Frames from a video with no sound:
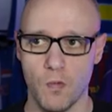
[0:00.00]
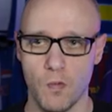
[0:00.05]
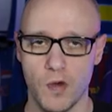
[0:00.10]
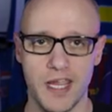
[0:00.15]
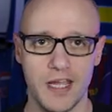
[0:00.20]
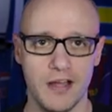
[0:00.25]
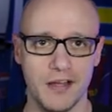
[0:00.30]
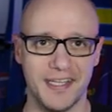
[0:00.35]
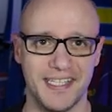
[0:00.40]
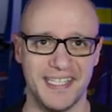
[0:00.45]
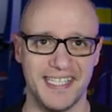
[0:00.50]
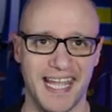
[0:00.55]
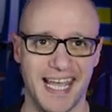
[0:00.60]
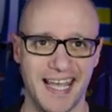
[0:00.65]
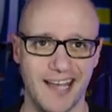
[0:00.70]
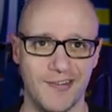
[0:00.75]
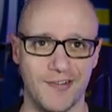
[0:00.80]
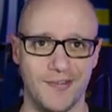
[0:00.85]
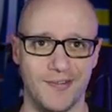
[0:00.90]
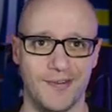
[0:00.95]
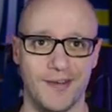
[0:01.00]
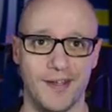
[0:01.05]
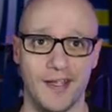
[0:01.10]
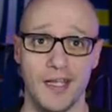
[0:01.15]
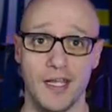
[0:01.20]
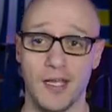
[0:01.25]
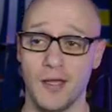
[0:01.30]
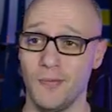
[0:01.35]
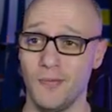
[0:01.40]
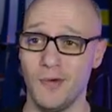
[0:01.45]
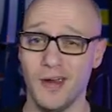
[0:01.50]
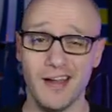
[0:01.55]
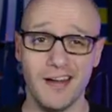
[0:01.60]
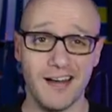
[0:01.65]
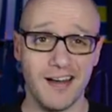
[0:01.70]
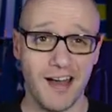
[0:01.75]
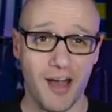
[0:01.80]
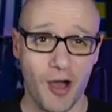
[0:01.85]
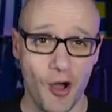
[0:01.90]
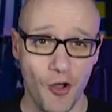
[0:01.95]
We are down. We
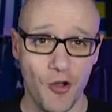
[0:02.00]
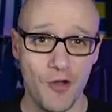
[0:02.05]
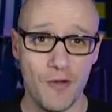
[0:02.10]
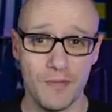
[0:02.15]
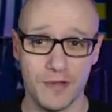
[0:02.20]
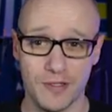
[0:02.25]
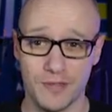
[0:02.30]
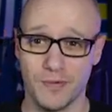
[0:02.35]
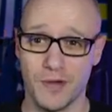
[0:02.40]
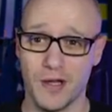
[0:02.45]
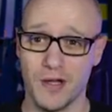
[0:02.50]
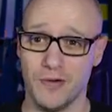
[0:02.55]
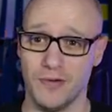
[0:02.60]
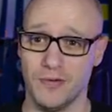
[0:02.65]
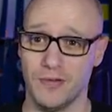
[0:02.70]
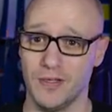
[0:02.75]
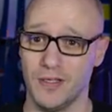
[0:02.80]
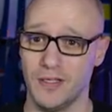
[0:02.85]
are at home as well.